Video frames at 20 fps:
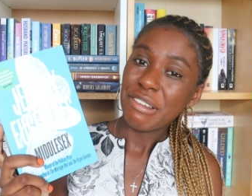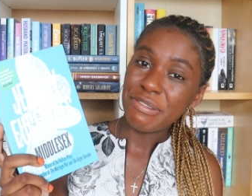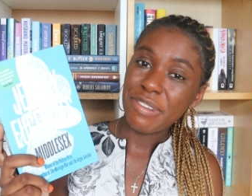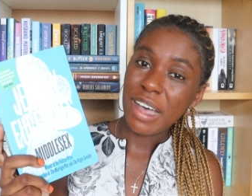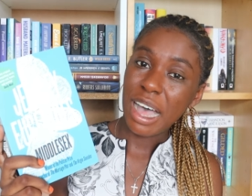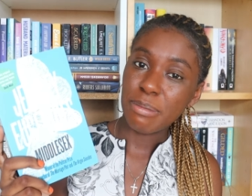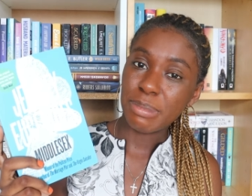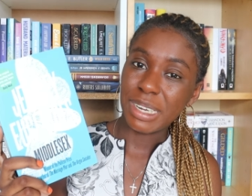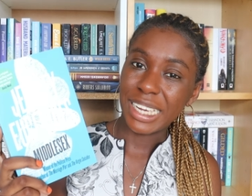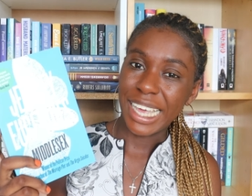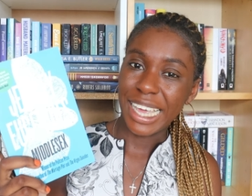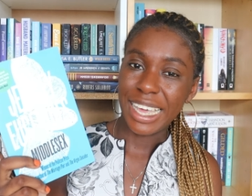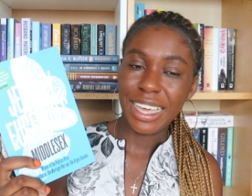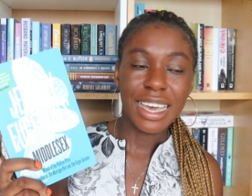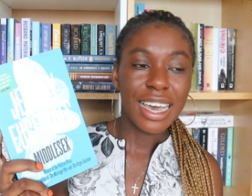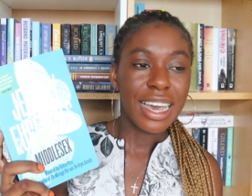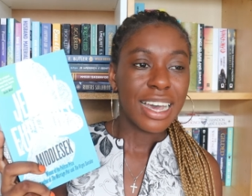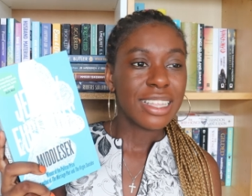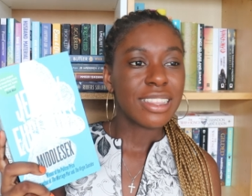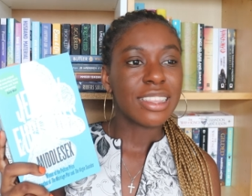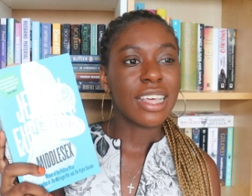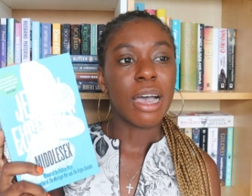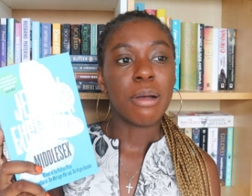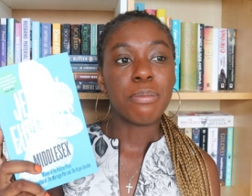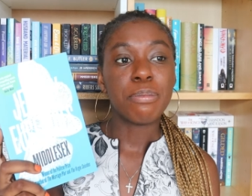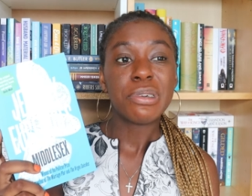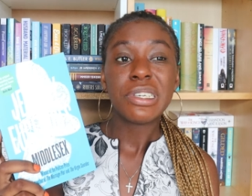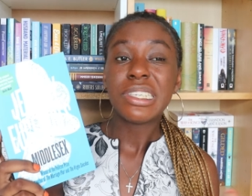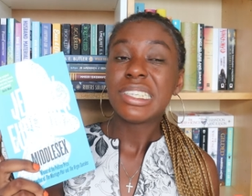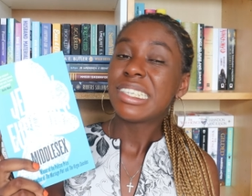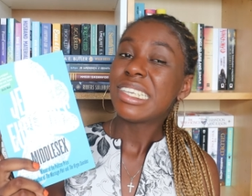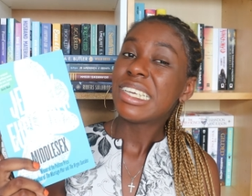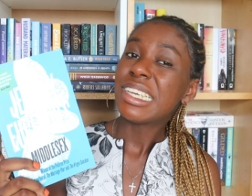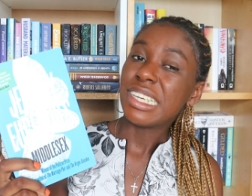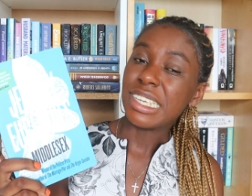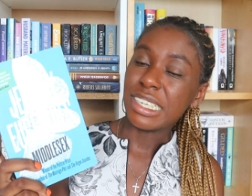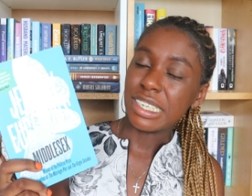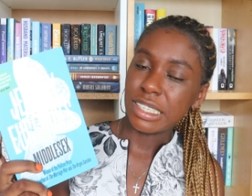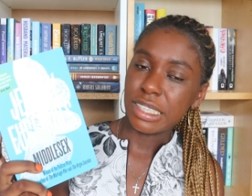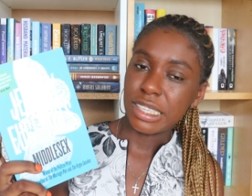family that
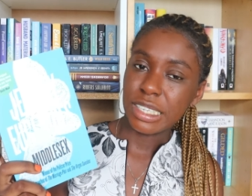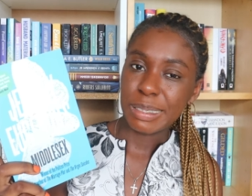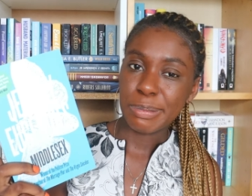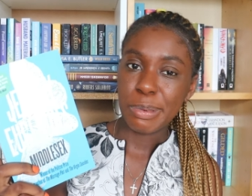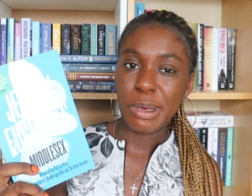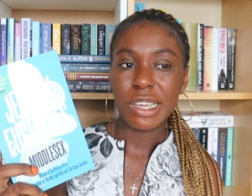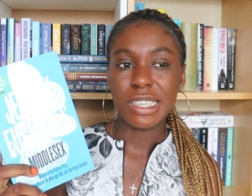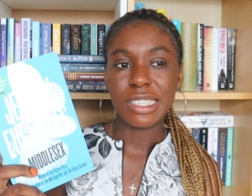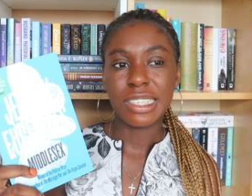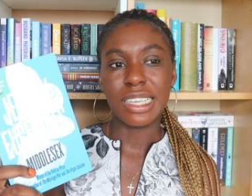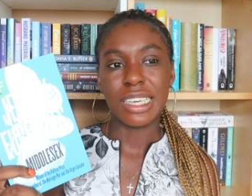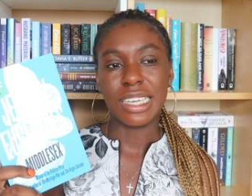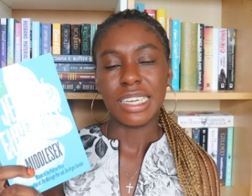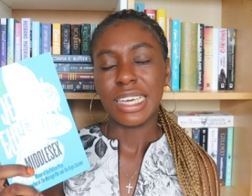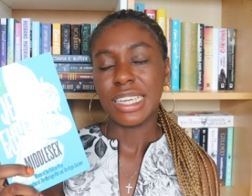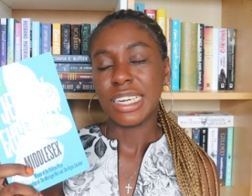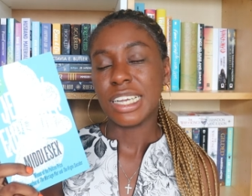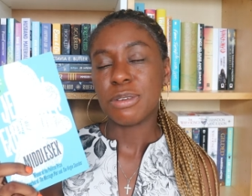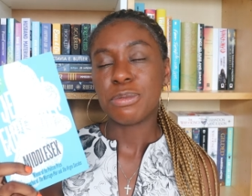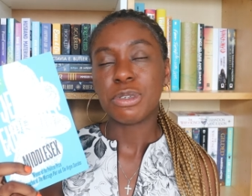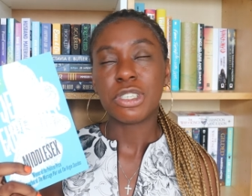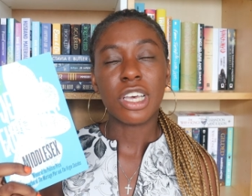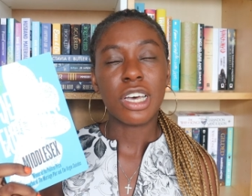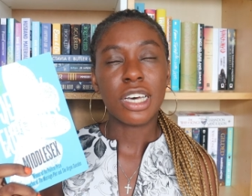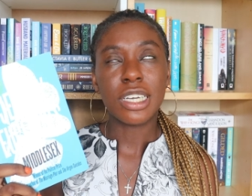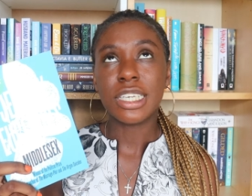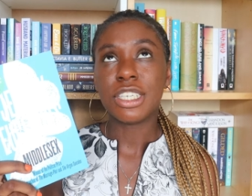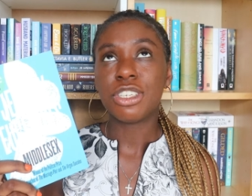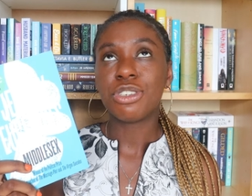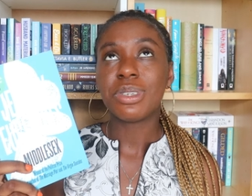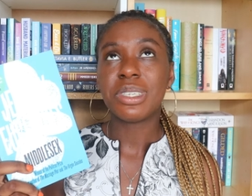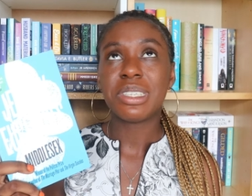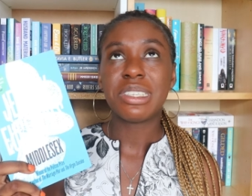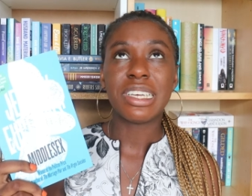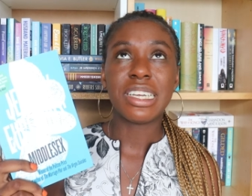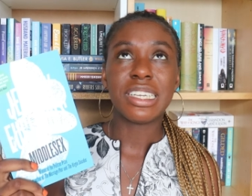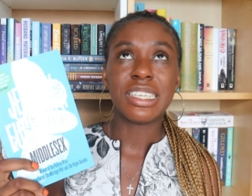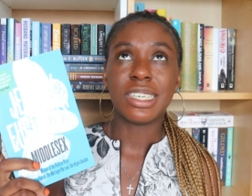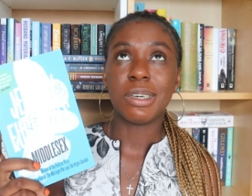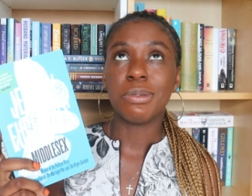precede this person and I was
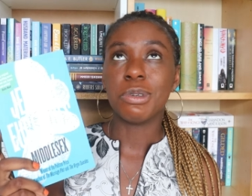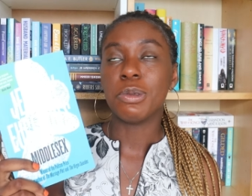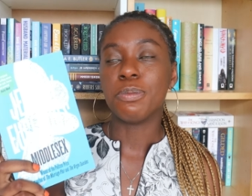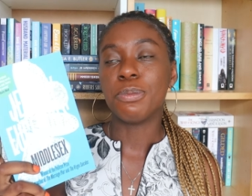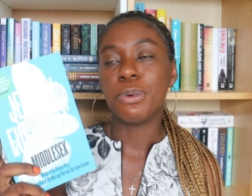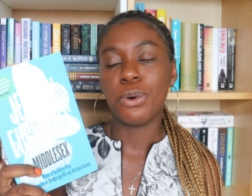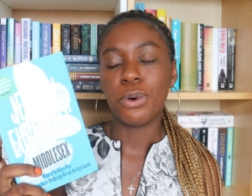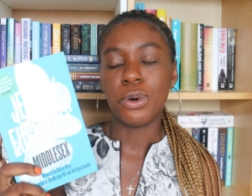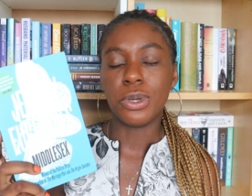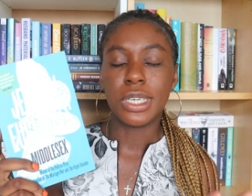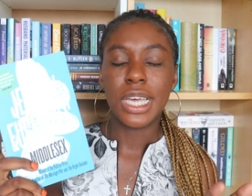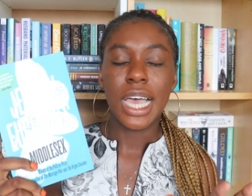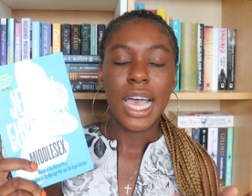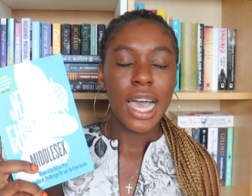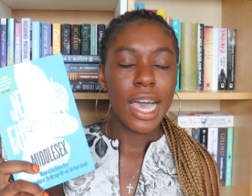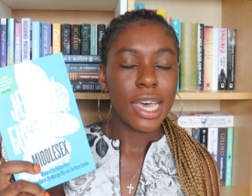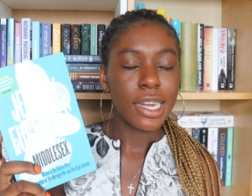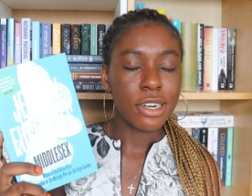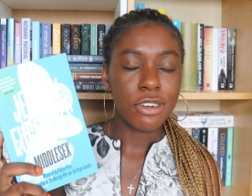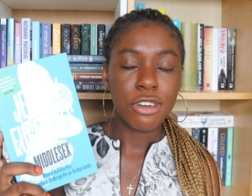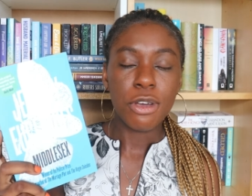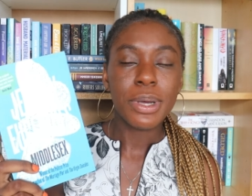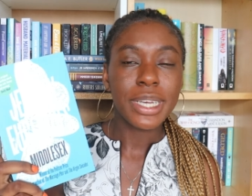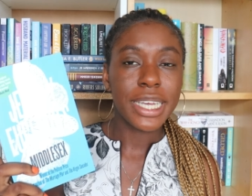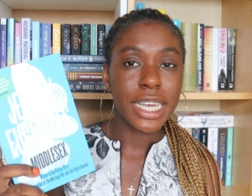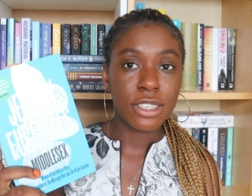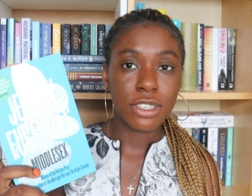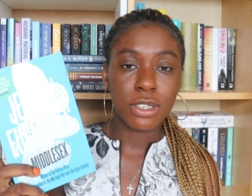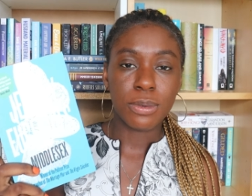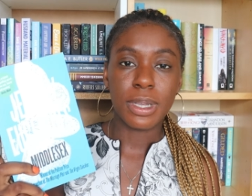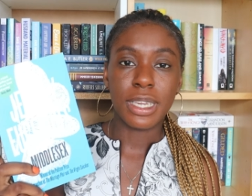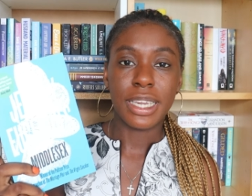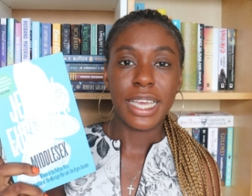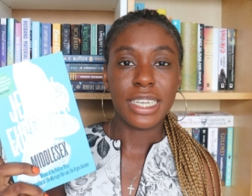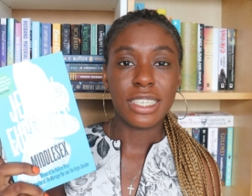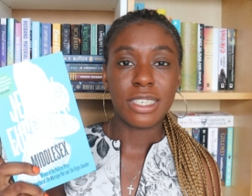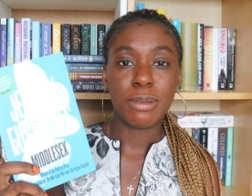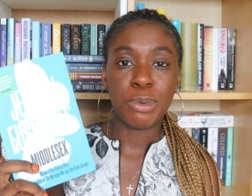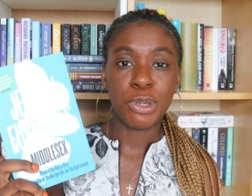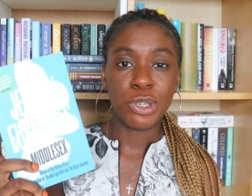uninterested and I was bored and I know it gets to it
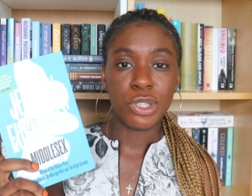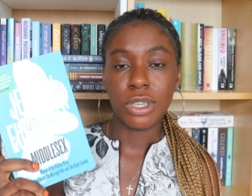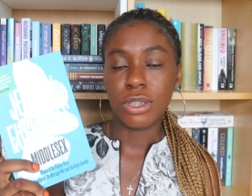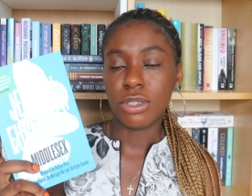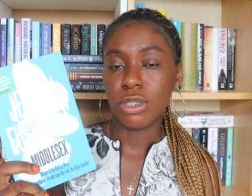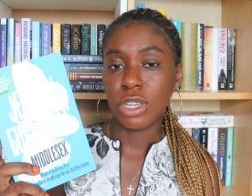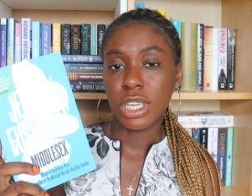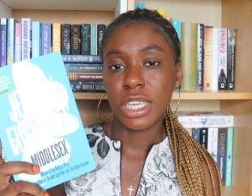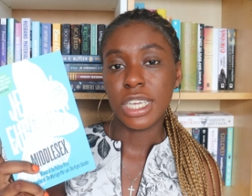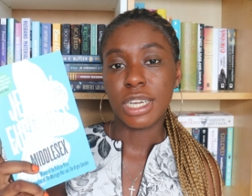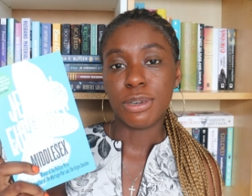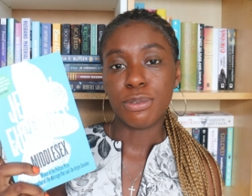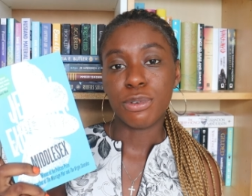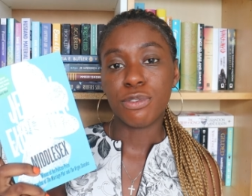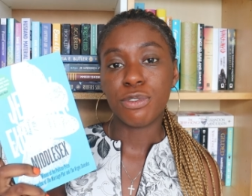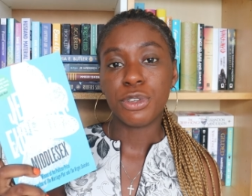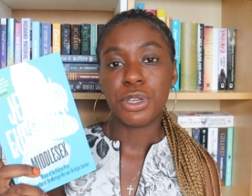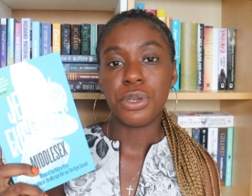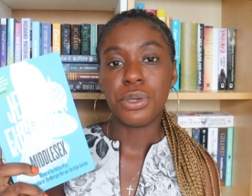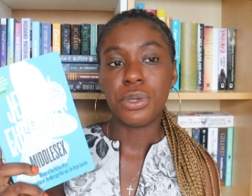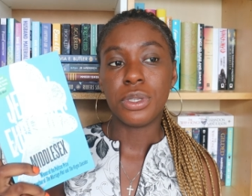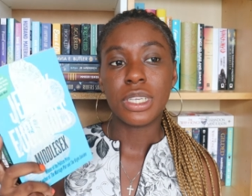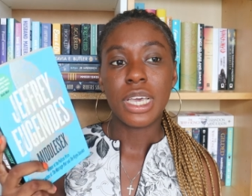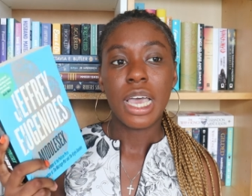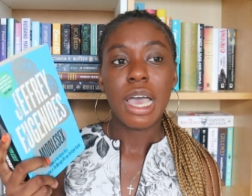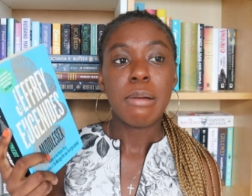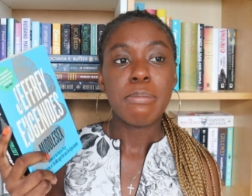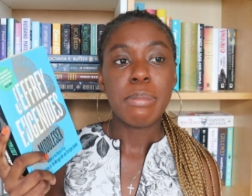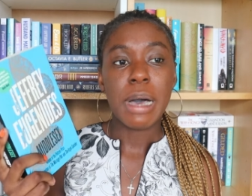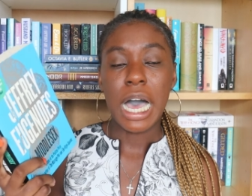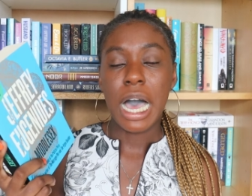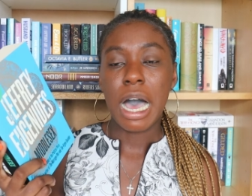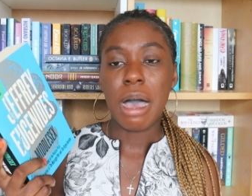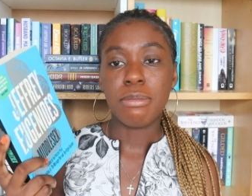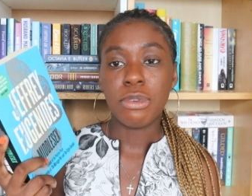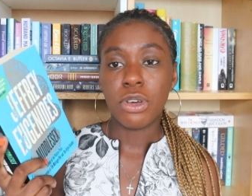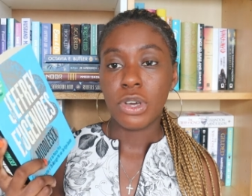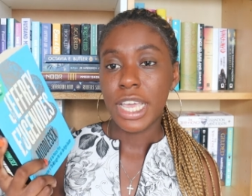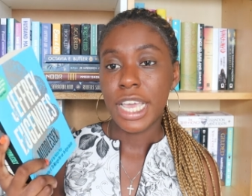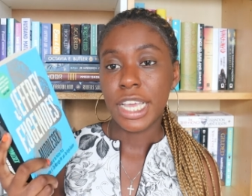later because I was looking at reviews but
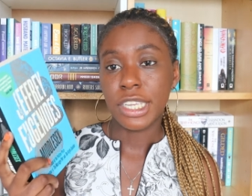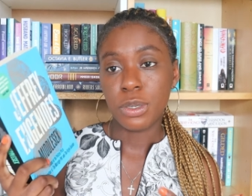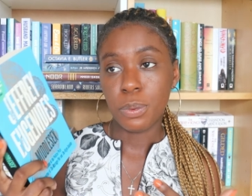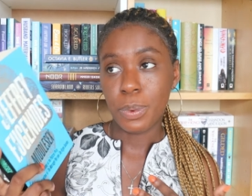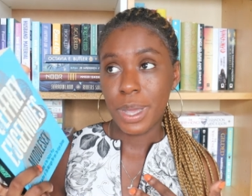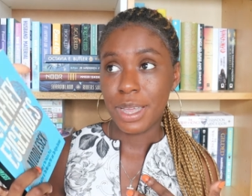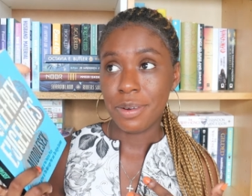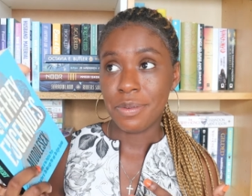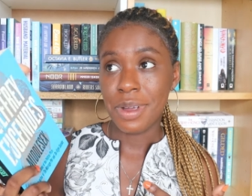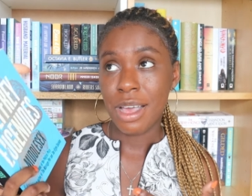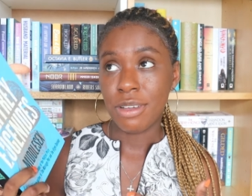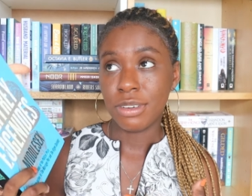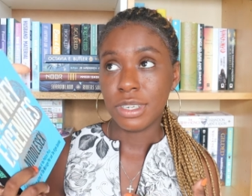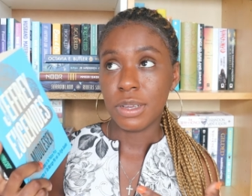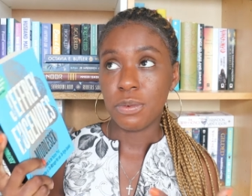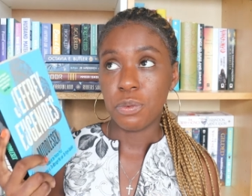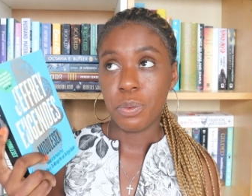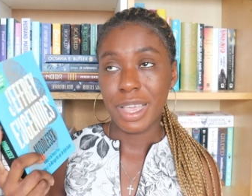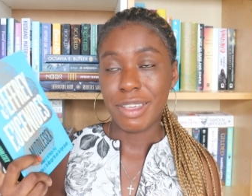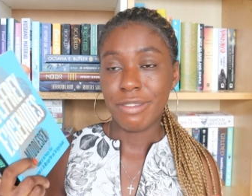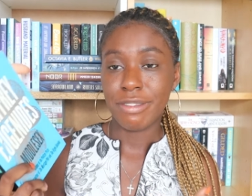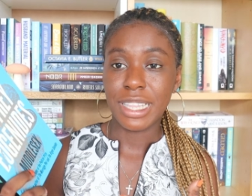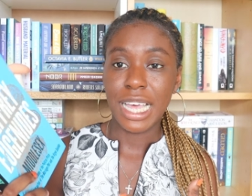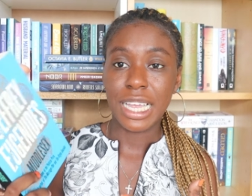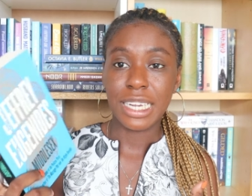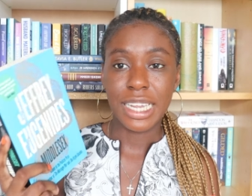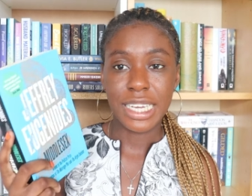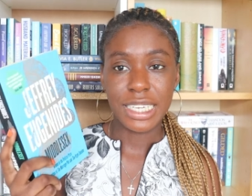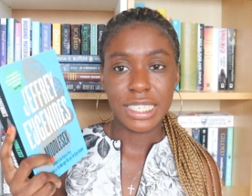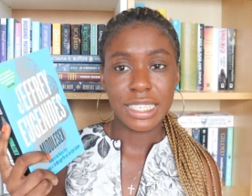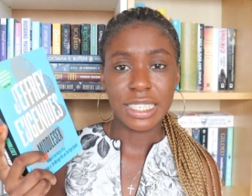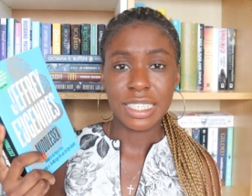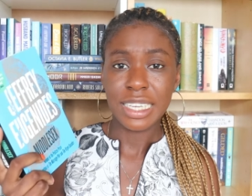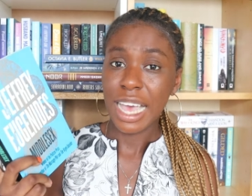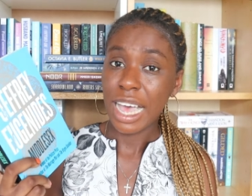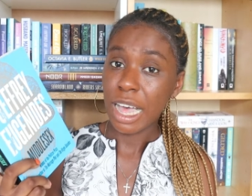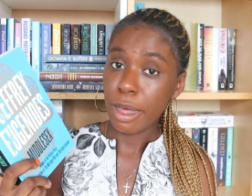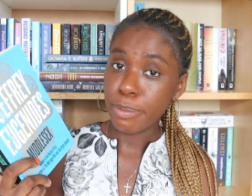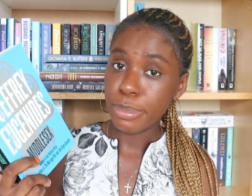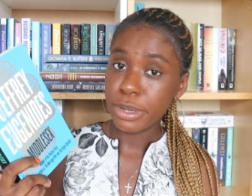I'm not here to wait around and wait for that later
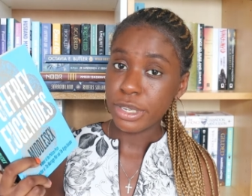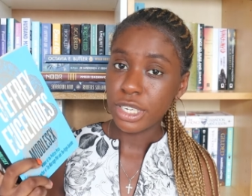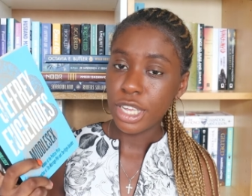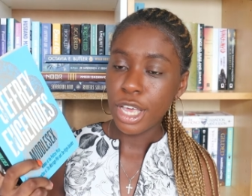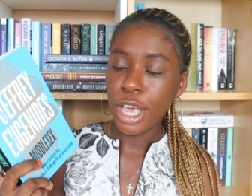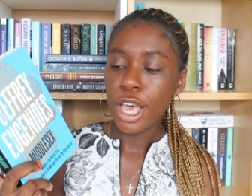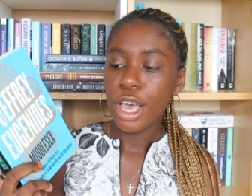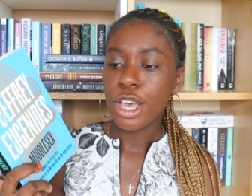to happen